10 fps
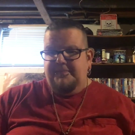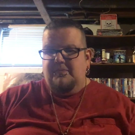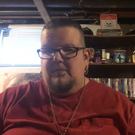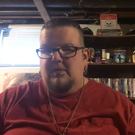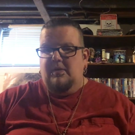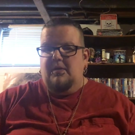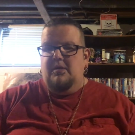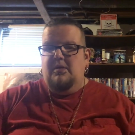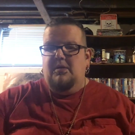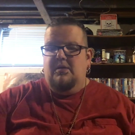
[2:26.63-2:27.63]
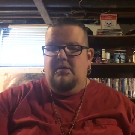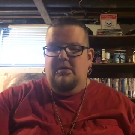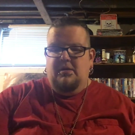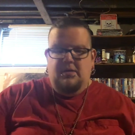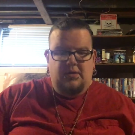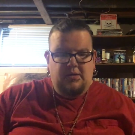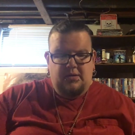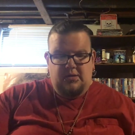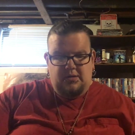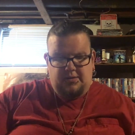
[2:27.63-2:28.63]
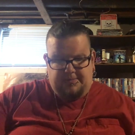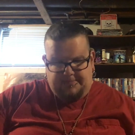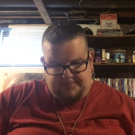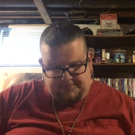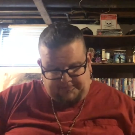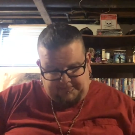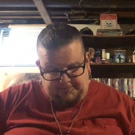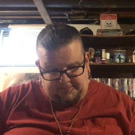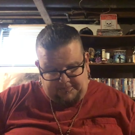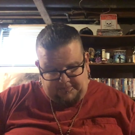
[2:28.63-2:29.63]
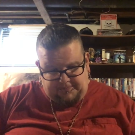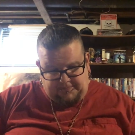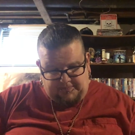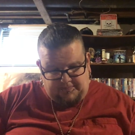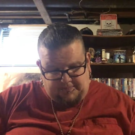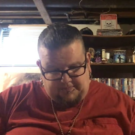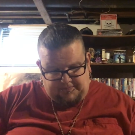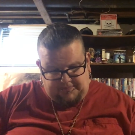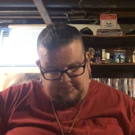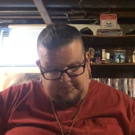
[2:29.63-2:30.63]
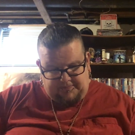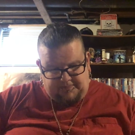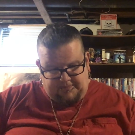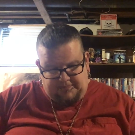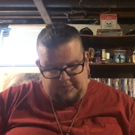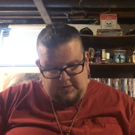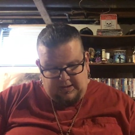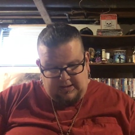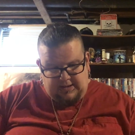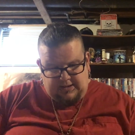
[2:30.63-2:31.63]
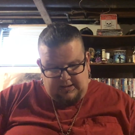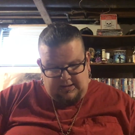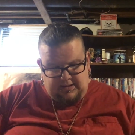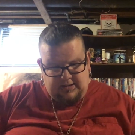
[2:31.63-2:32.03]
Nothing is said.